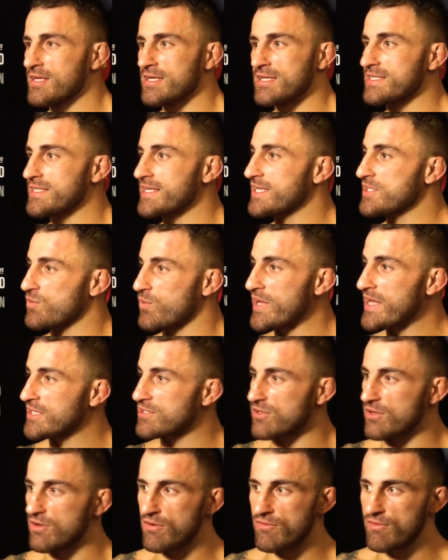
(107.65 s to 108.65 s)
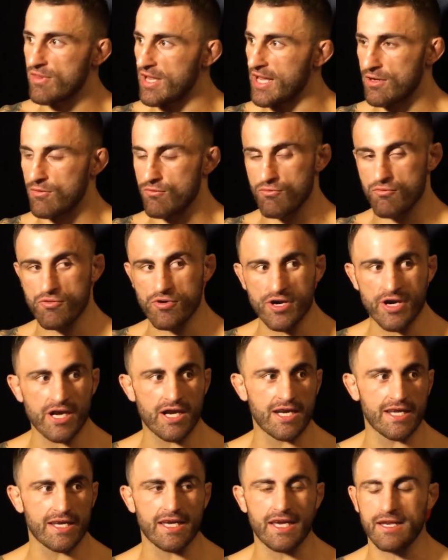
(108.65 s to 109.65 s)
6 weeks of like
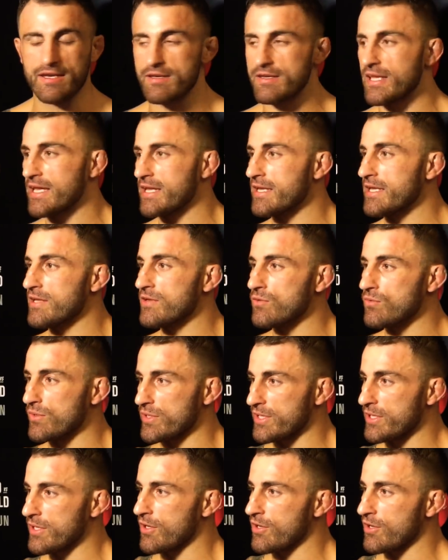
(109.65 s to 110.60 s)
really getting into it,